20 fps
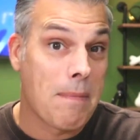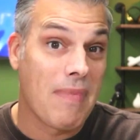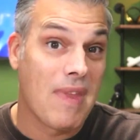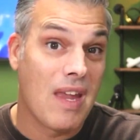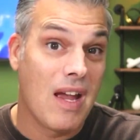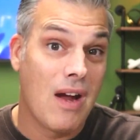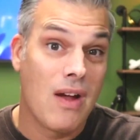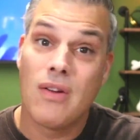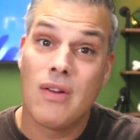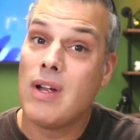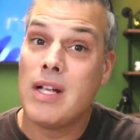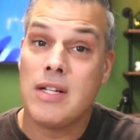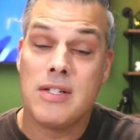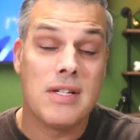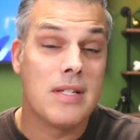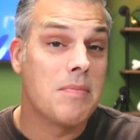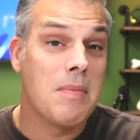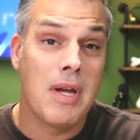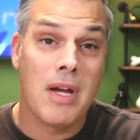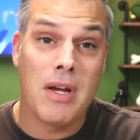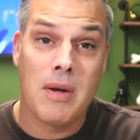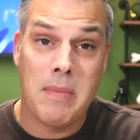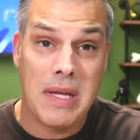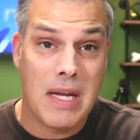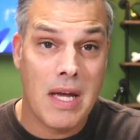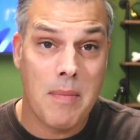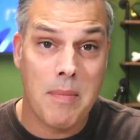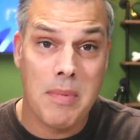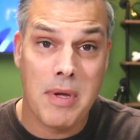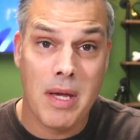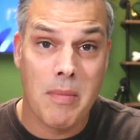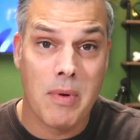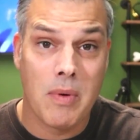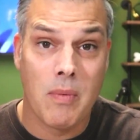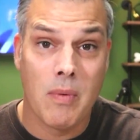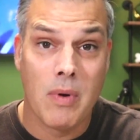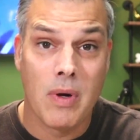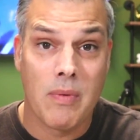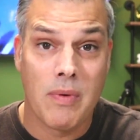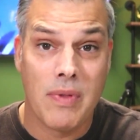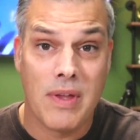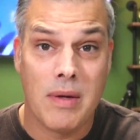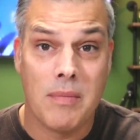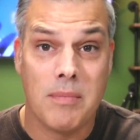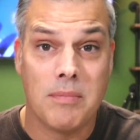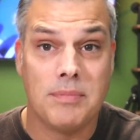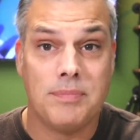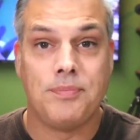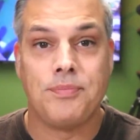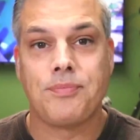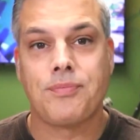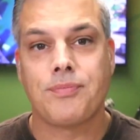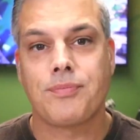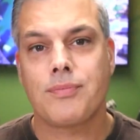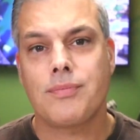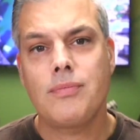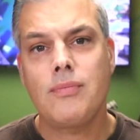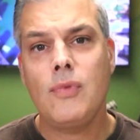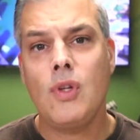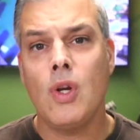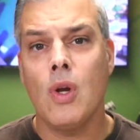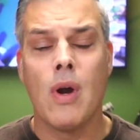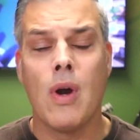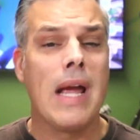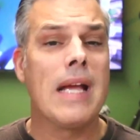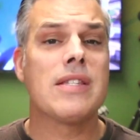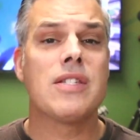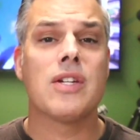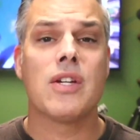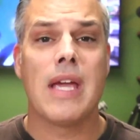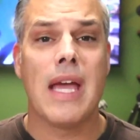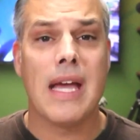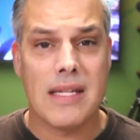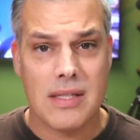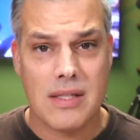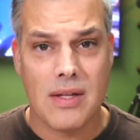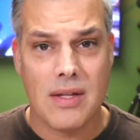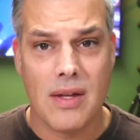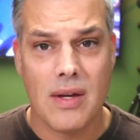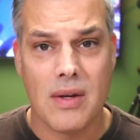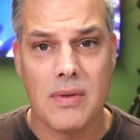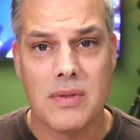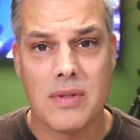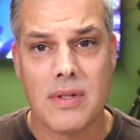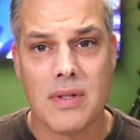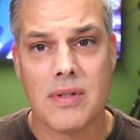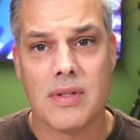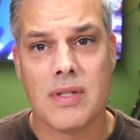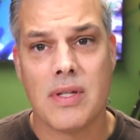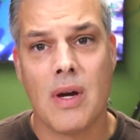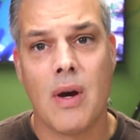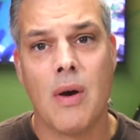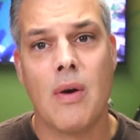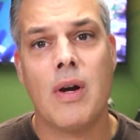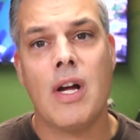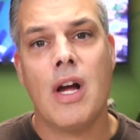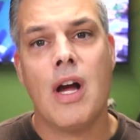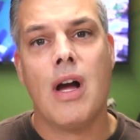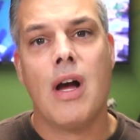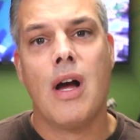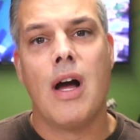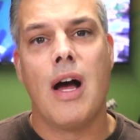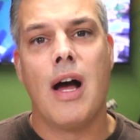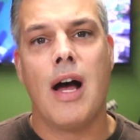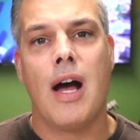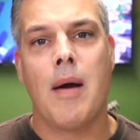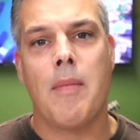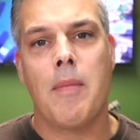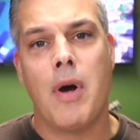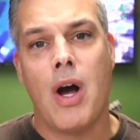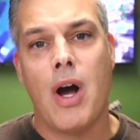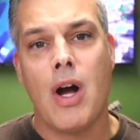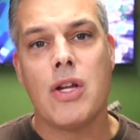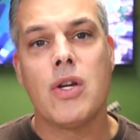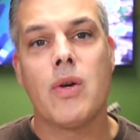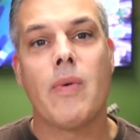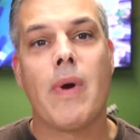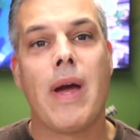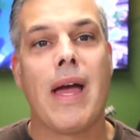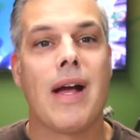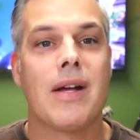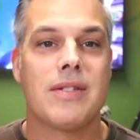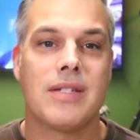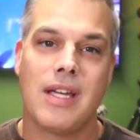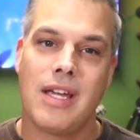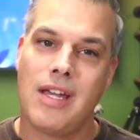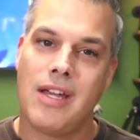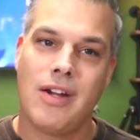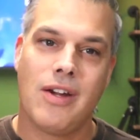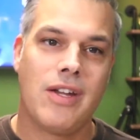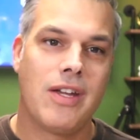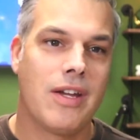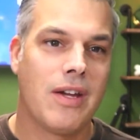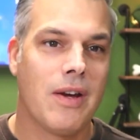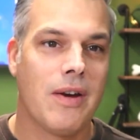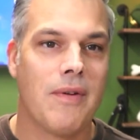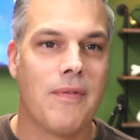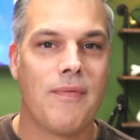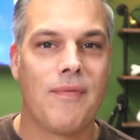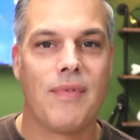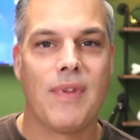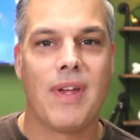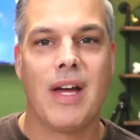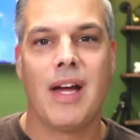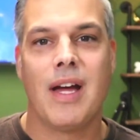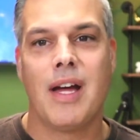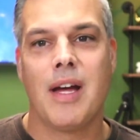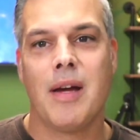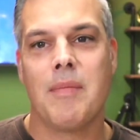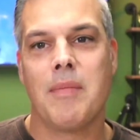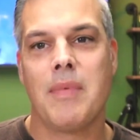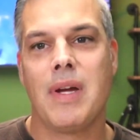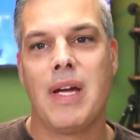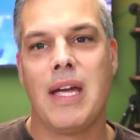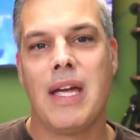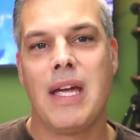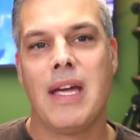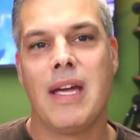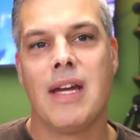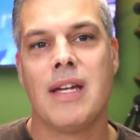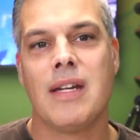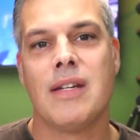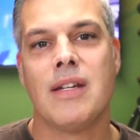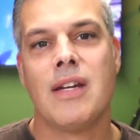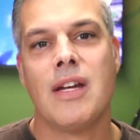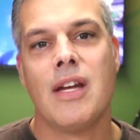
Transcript: other agents may or may not be able to work with them or answer yes to those. So on your way out, say, here you go. And